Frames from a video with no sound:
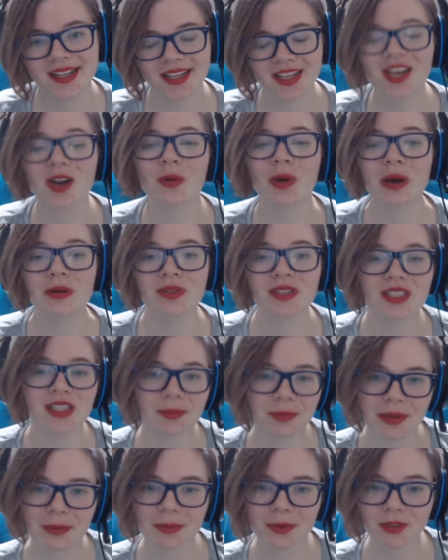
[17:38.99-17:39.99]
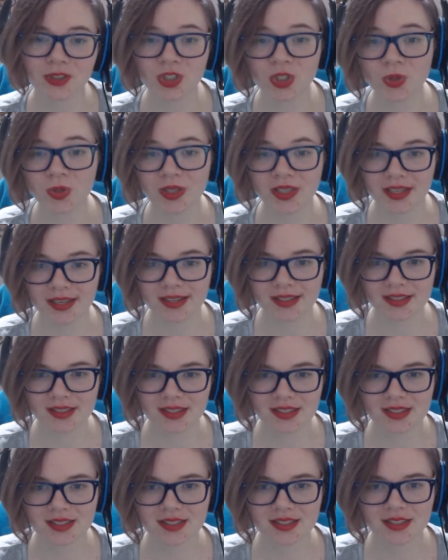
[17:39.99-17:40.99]
Go out, see people, do
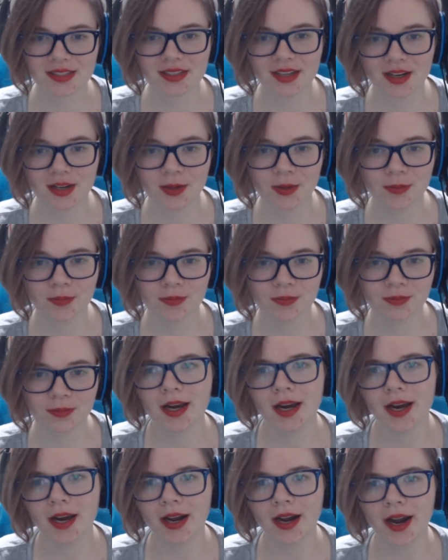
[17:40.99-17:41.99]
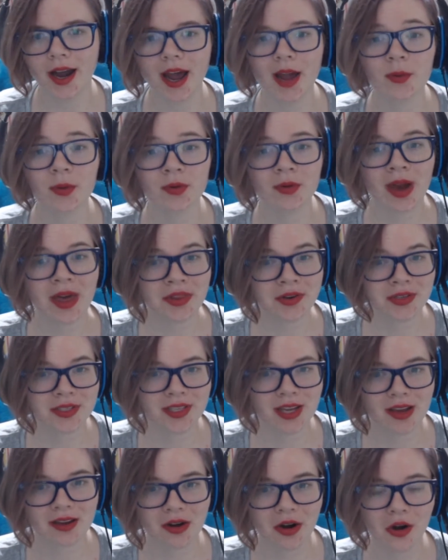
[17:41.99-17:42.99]
things, you know. Uh, I would rather
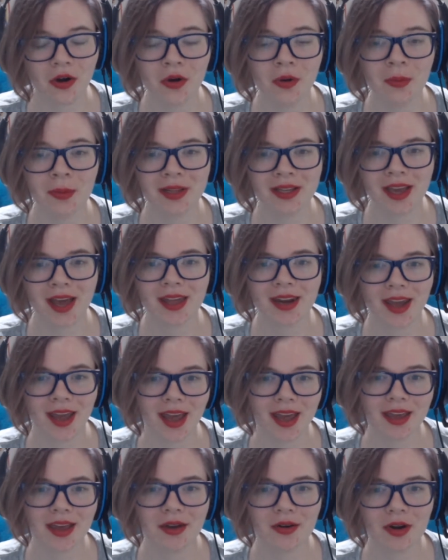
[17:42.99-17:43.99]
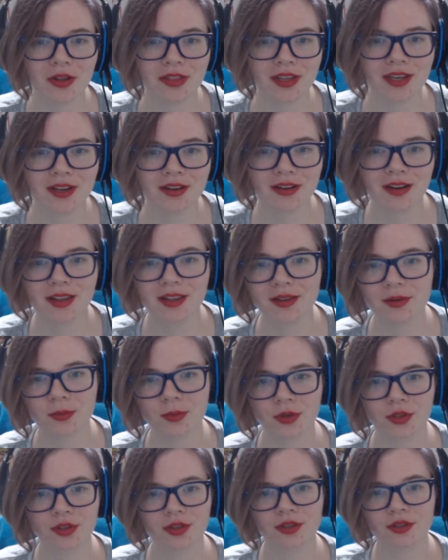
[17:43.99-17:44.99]
stay at home and kind of hang out on the internet
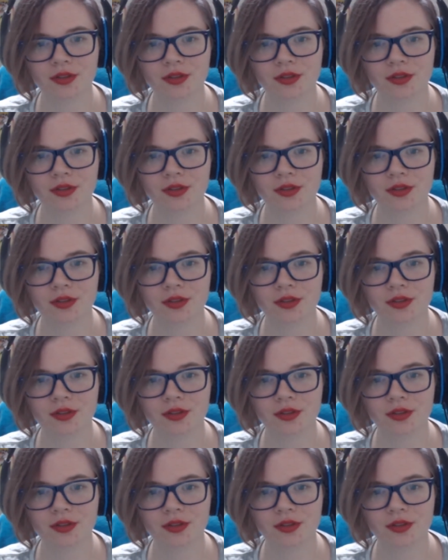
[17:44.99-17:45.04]
with